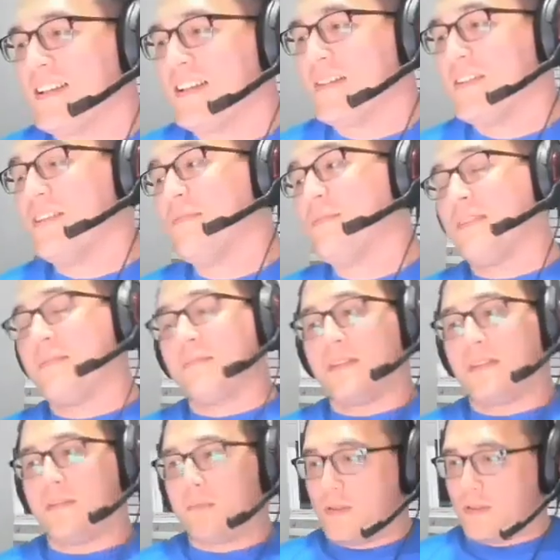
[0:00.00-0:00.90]
no, but
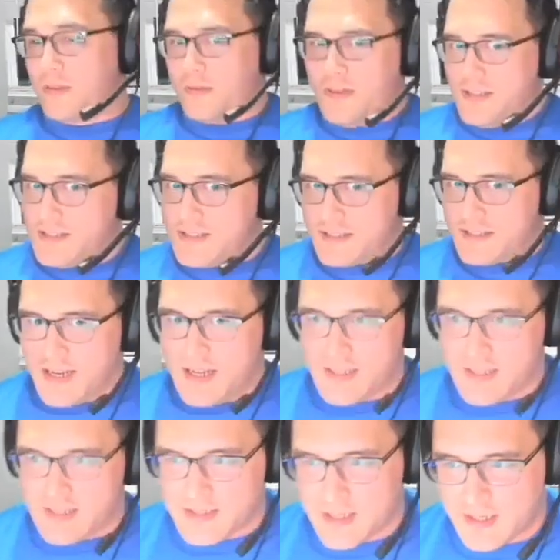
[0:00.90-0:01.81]
the 3D
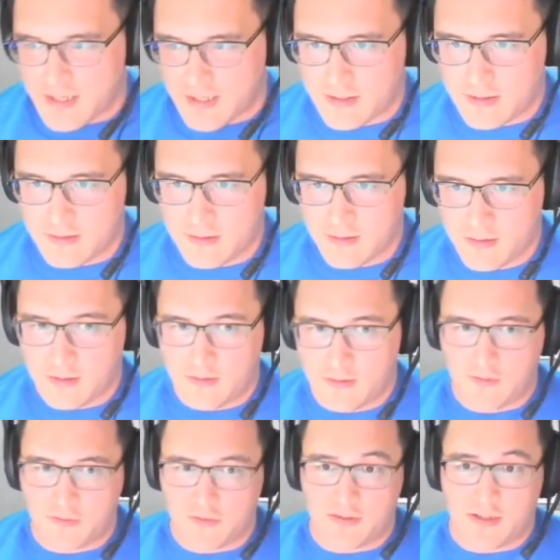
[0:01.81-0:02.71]
scanning tech in
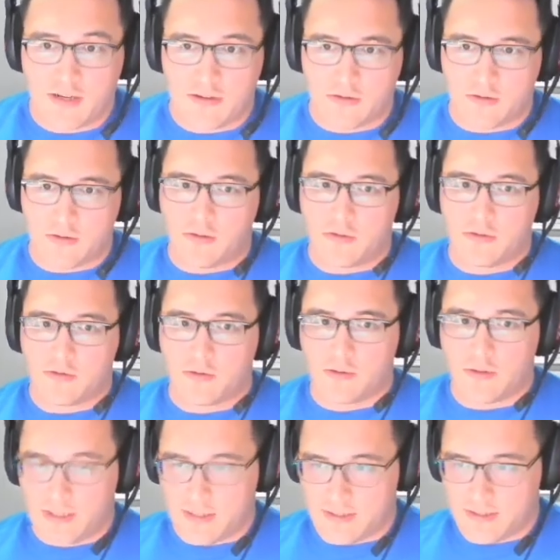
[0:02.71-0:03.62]
for dental goes
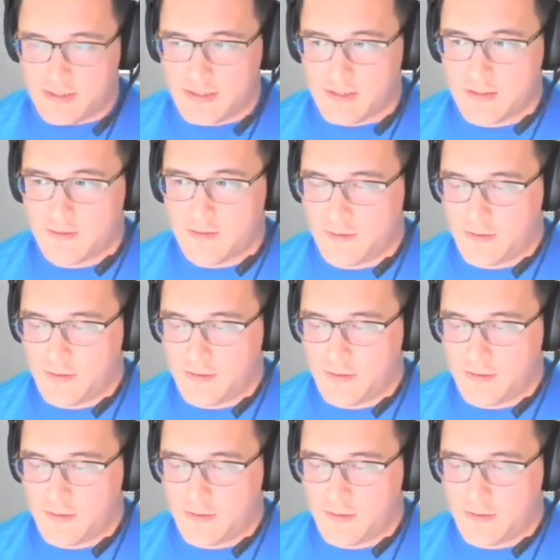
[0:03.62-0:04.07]
crazy.